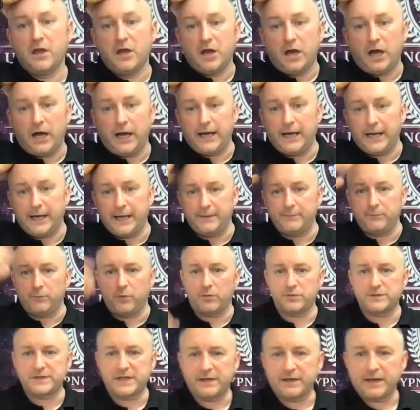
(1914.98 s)
What
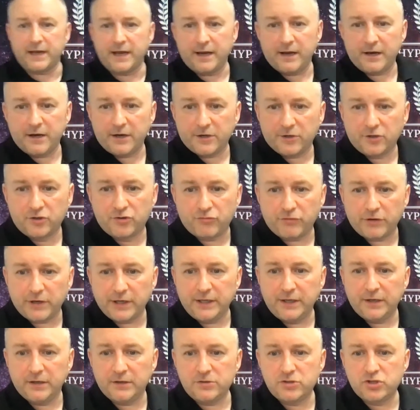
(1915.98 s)
was that there? I
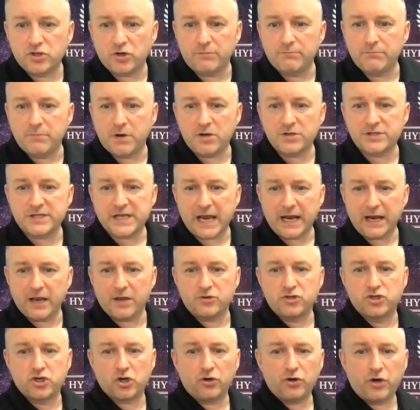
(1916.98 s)
agree. John Master. Hello,
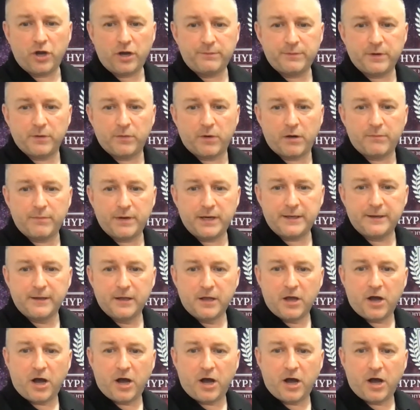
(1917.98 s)
John. Hope you're well, mate.